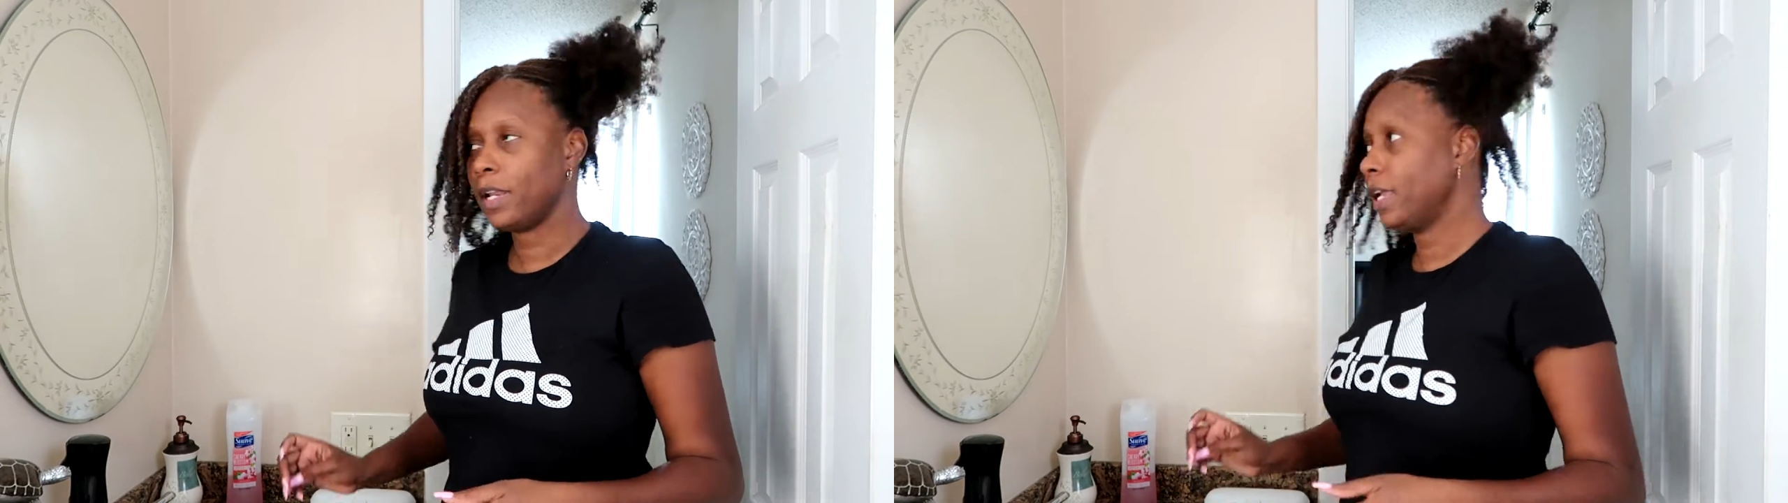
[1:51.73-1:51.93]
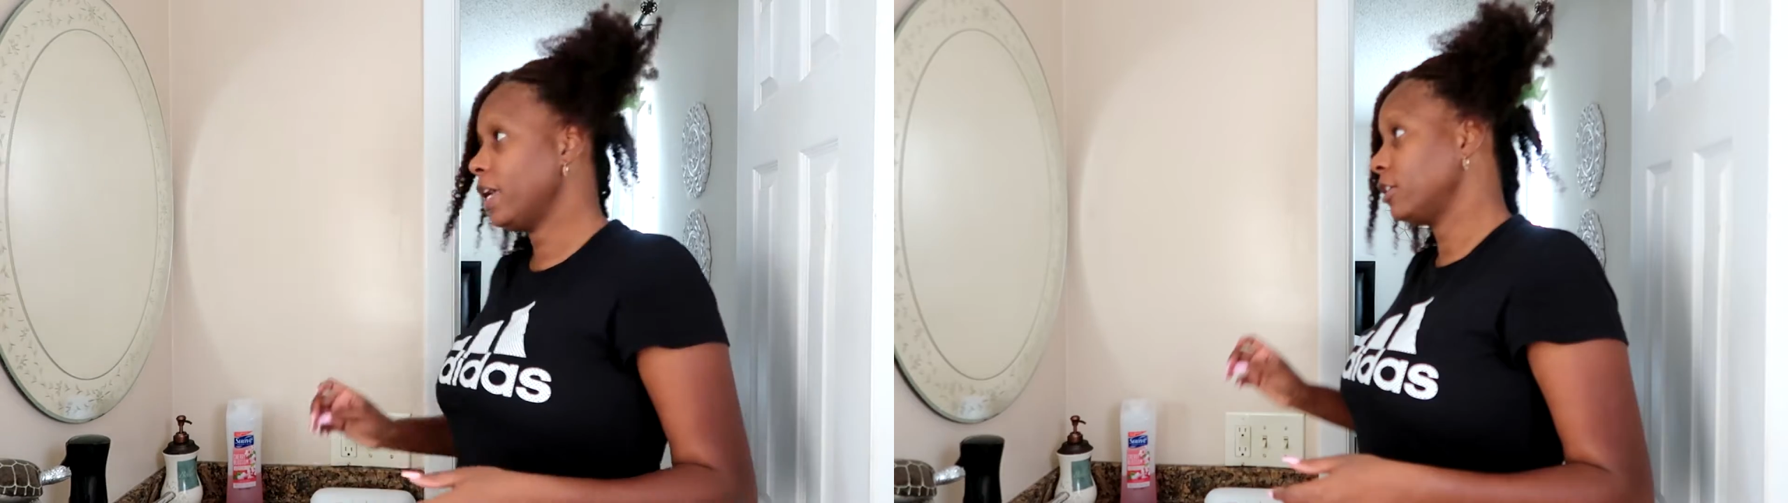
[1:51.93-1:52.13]

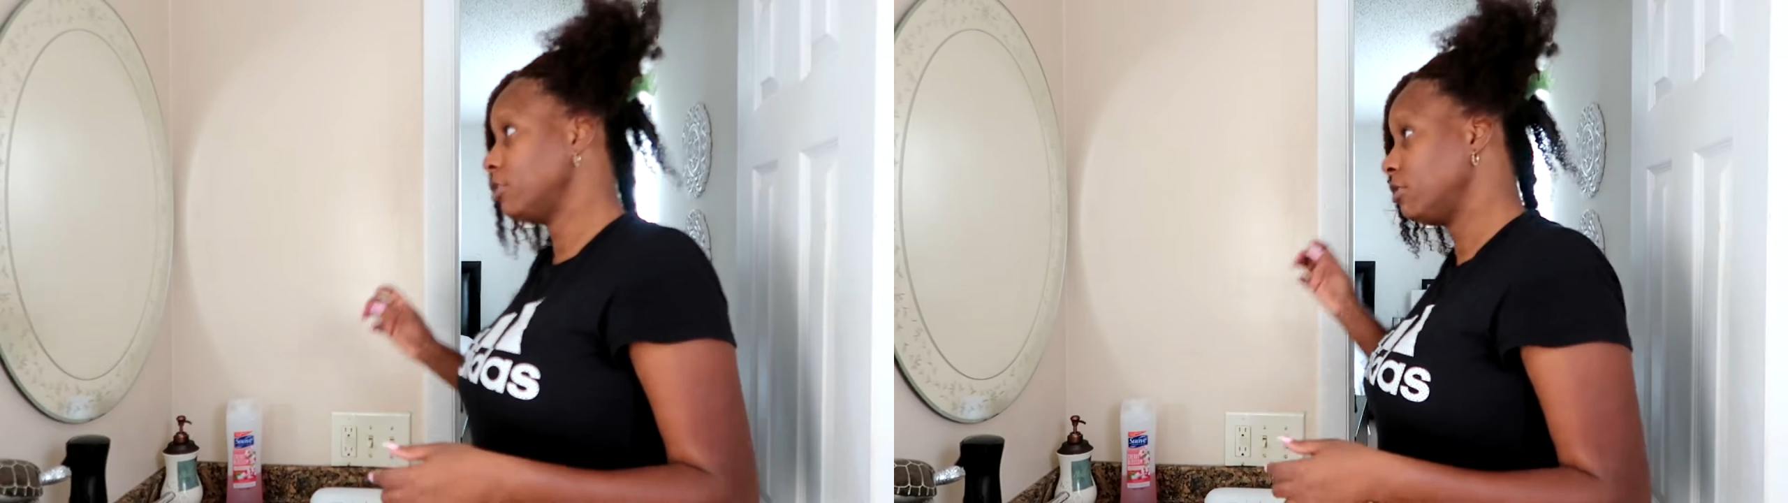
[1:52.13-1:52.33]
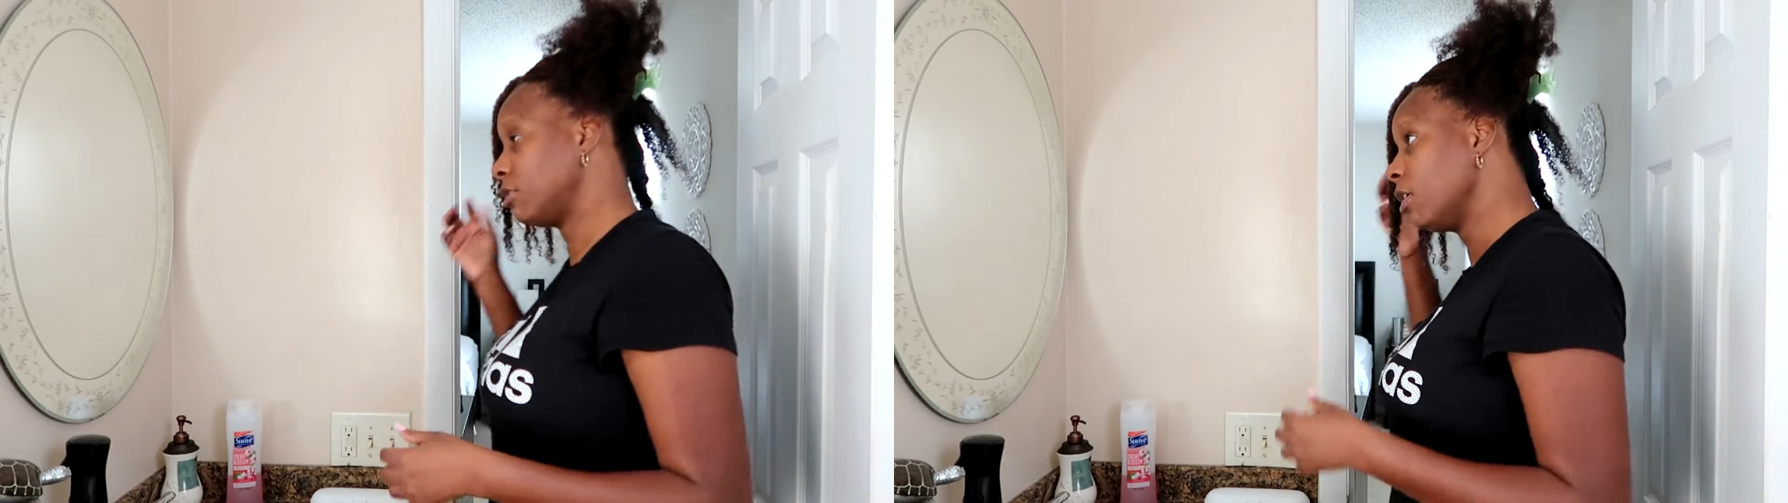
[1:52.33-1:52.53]
and I gotta
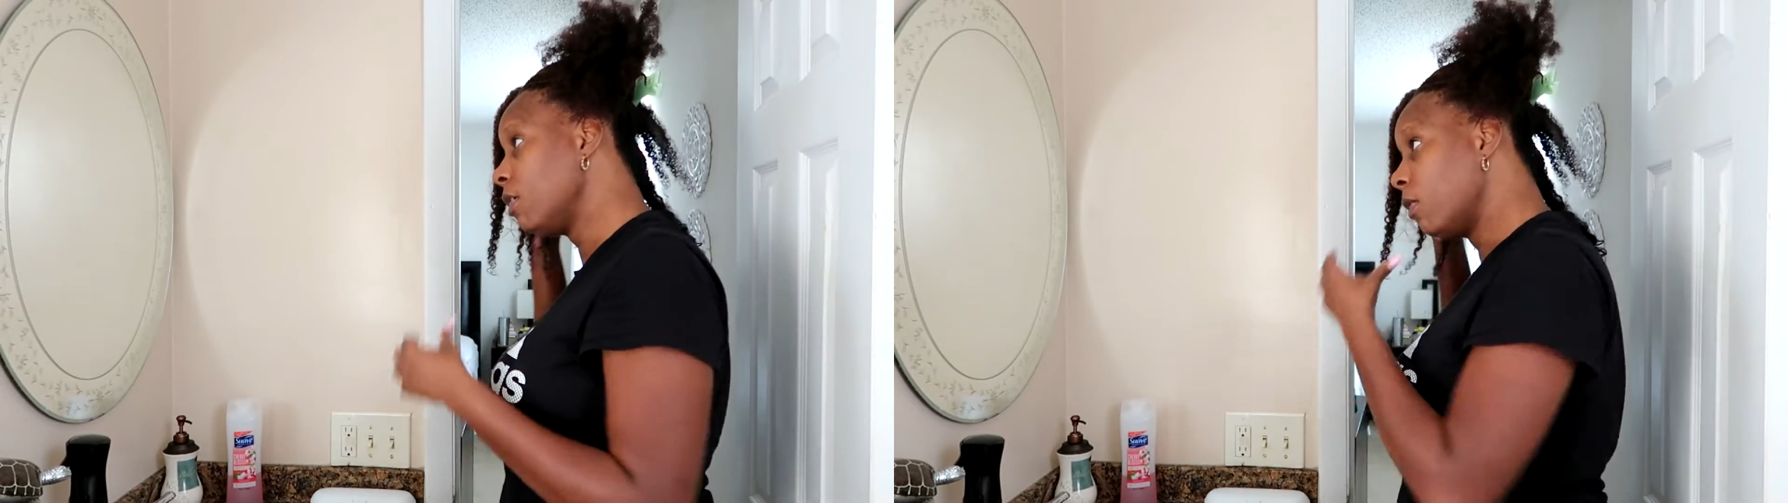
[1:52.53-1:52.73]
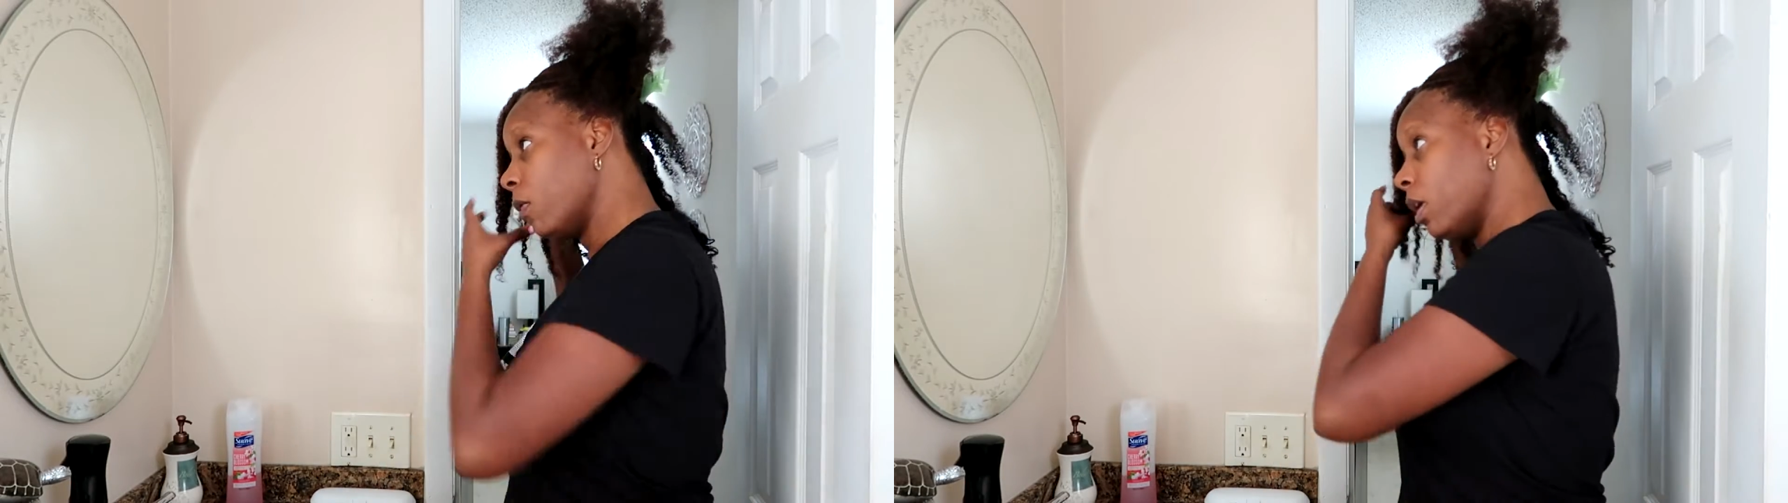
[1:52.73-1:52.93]

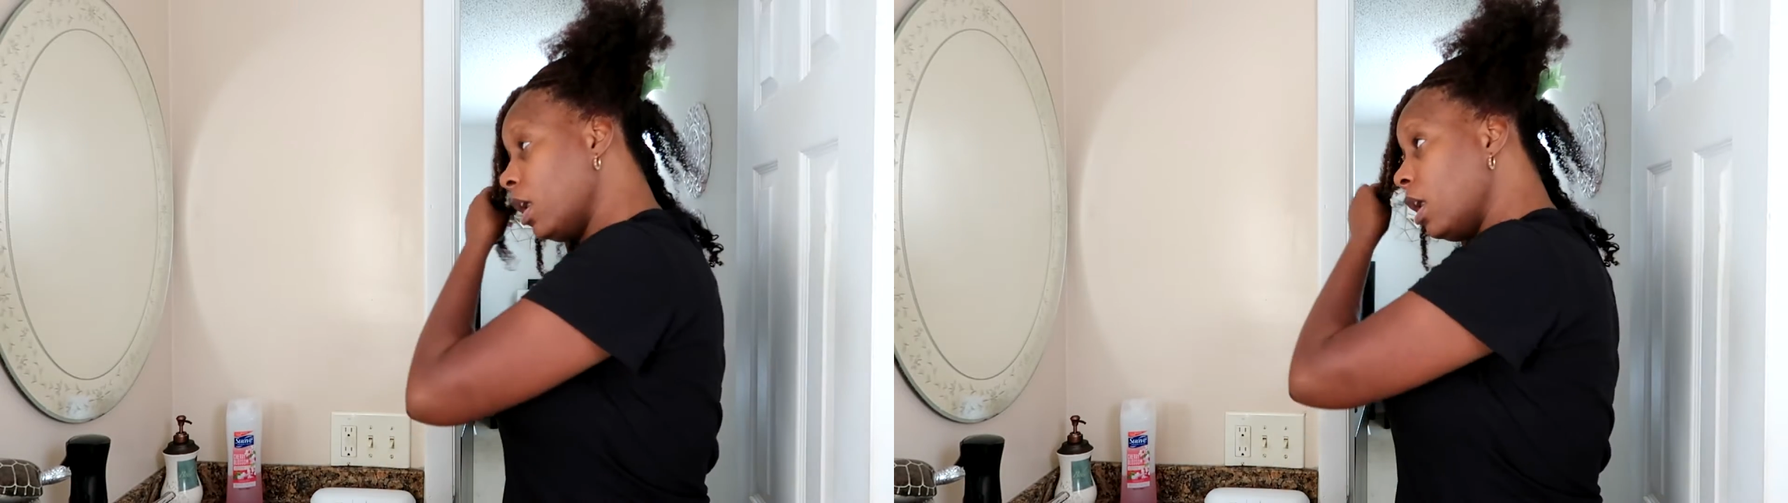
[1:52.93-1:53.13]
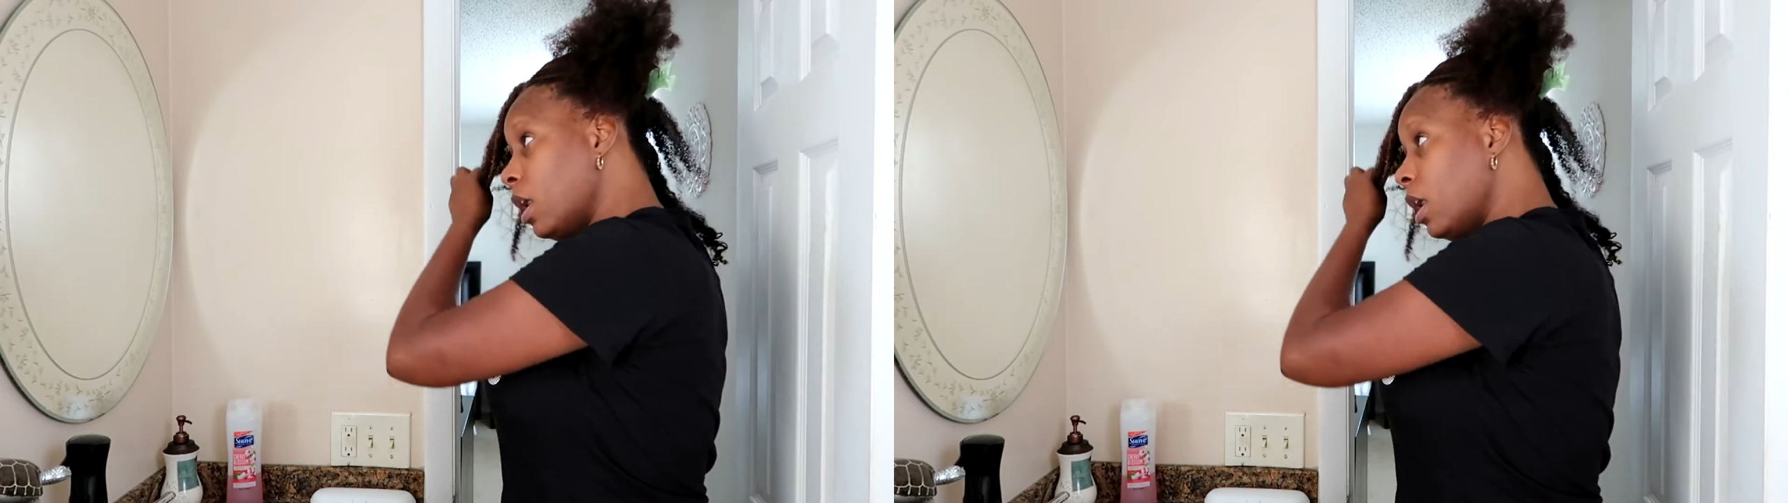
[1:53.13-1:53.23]
show